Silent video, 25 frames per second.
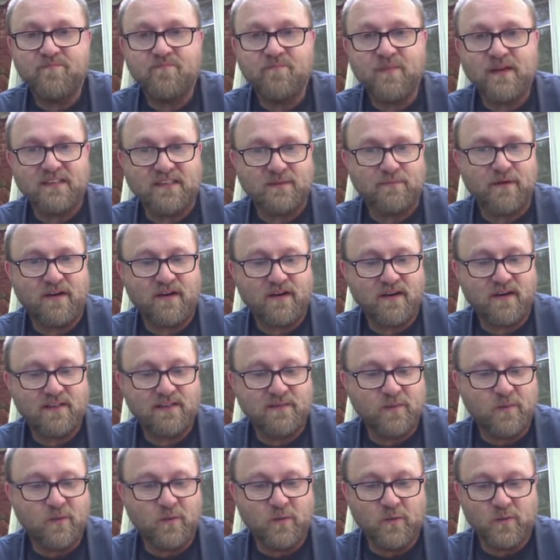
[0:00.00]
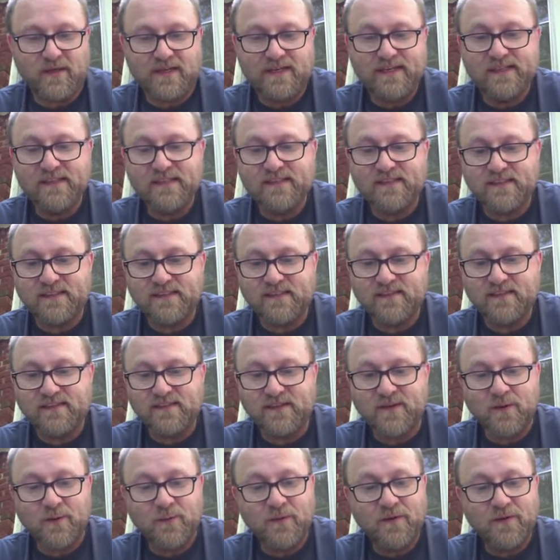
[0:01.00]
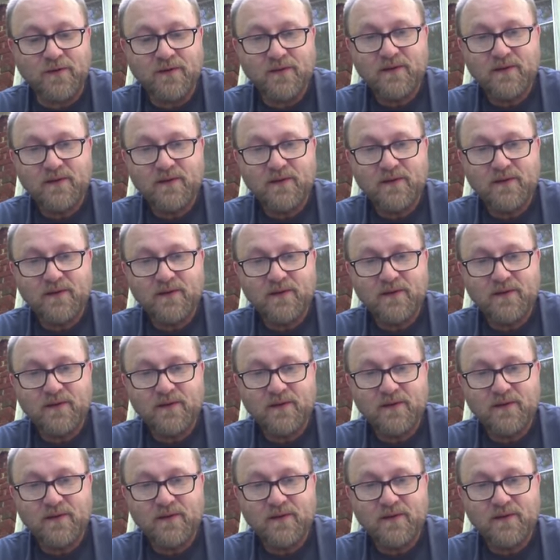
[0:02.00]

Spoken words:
As a possible reason. So